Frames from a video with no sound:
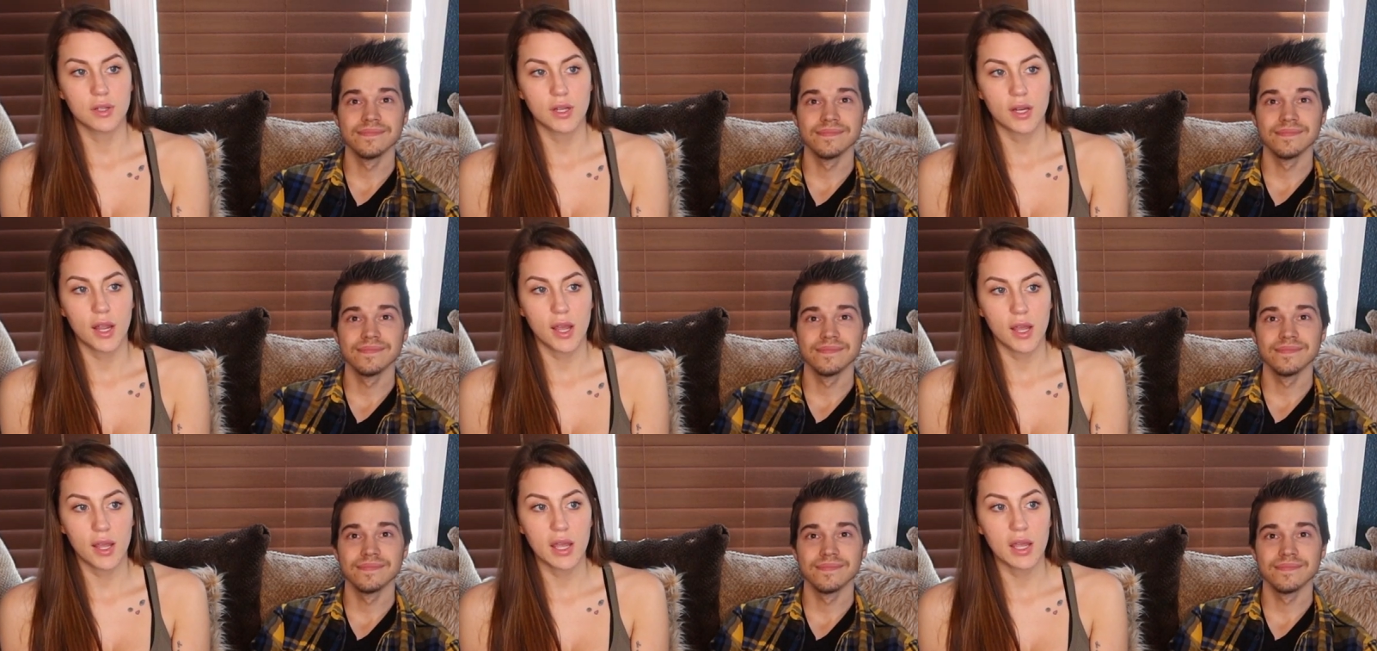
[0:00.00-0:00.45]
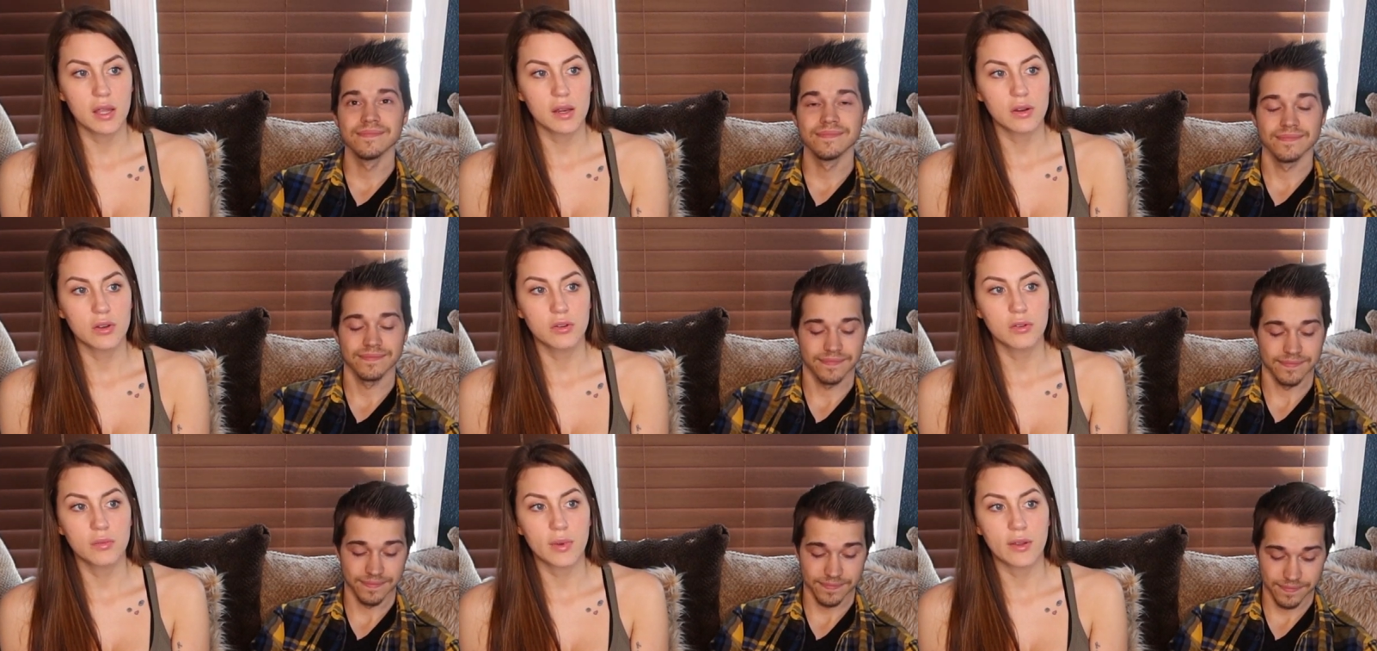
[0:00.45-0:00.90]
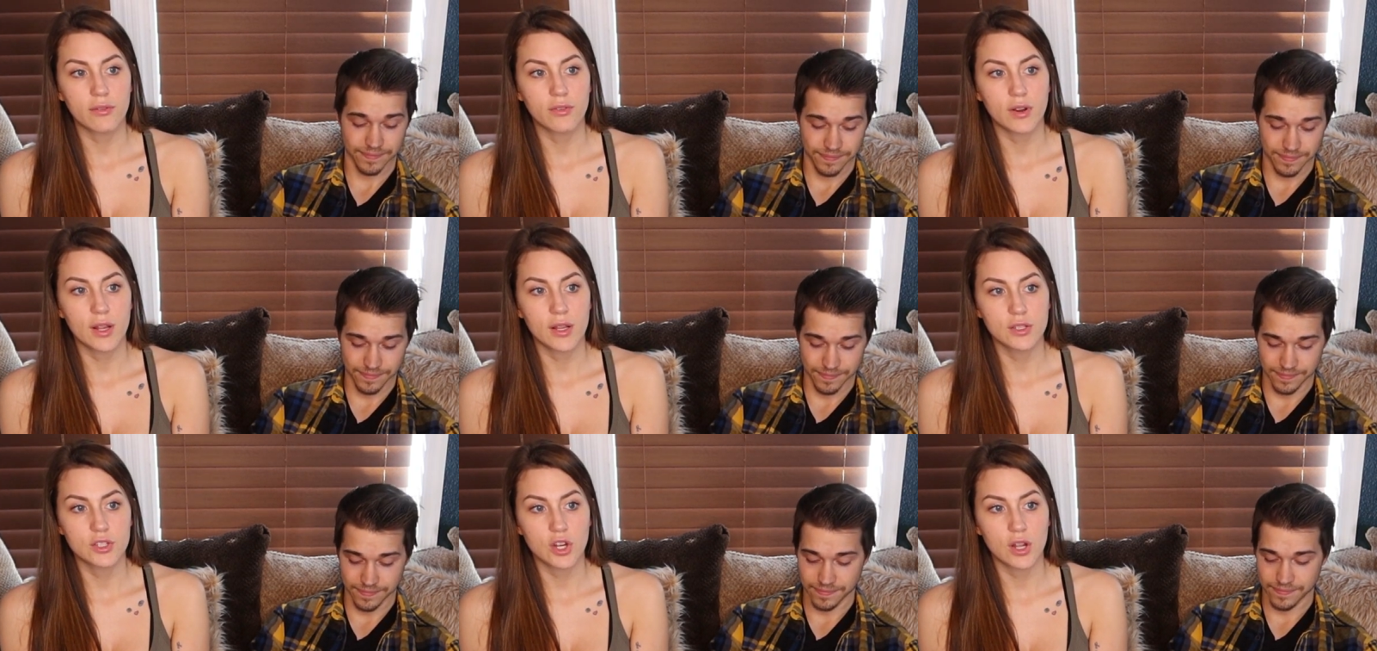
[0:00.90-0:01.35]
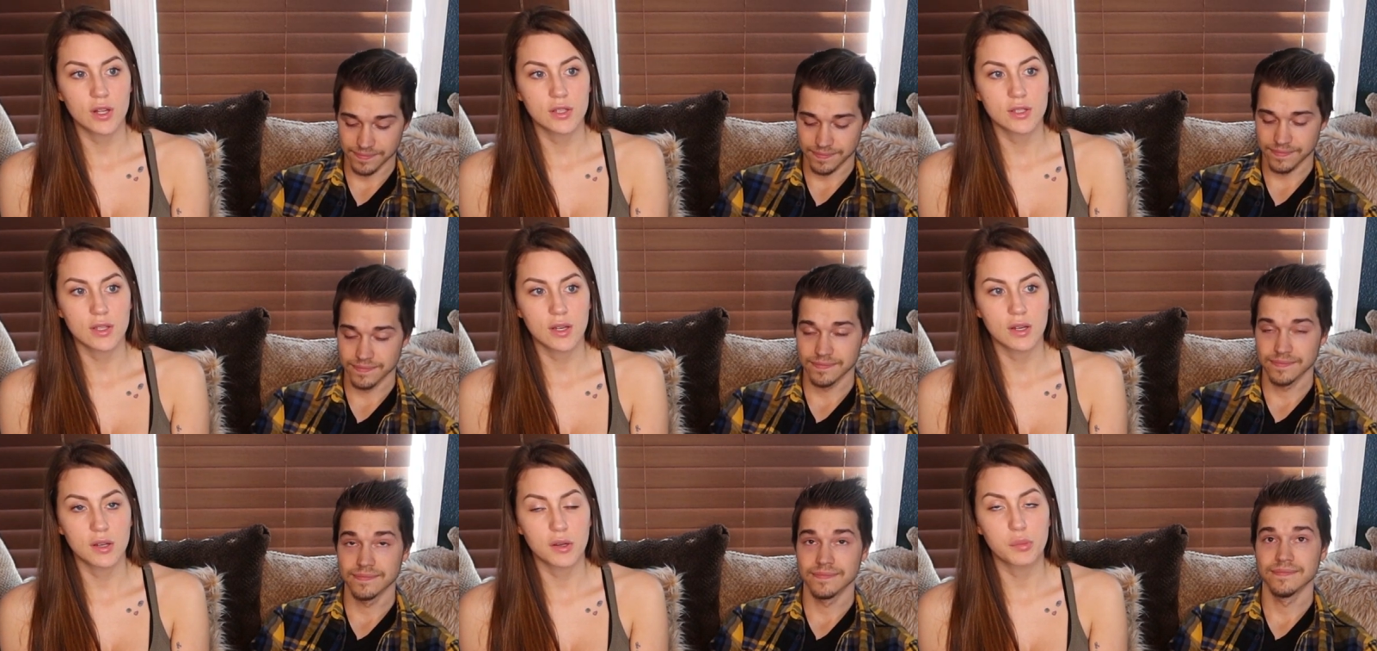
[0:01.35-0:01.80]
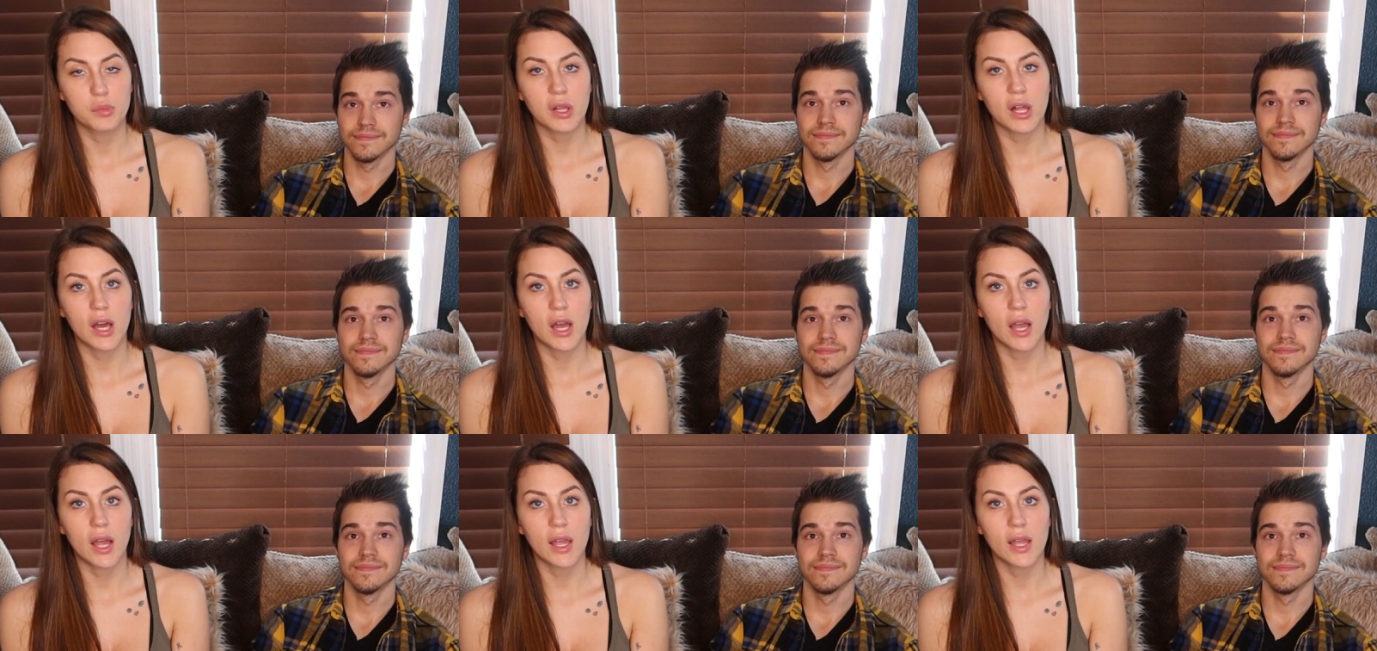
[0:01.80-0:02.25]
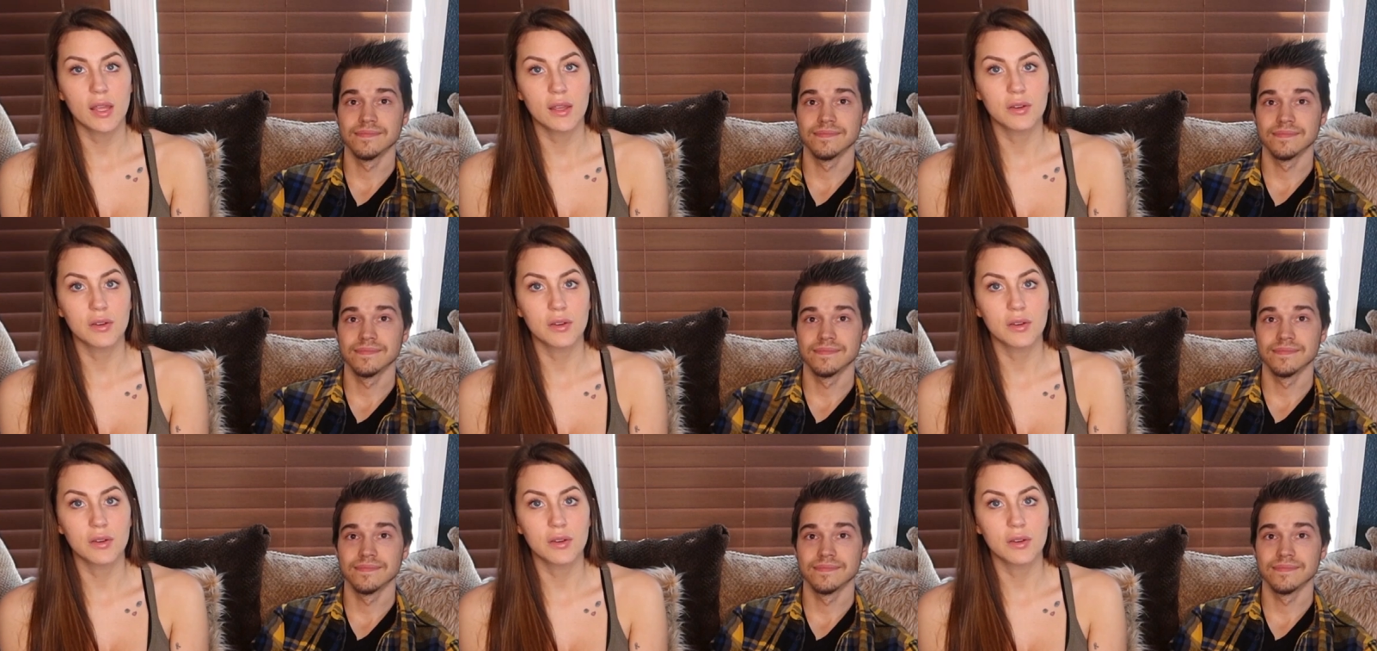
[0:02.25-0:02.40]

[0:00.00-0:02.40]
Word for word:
Speaker 1: hey, you know, my friend Jon's gonna apply.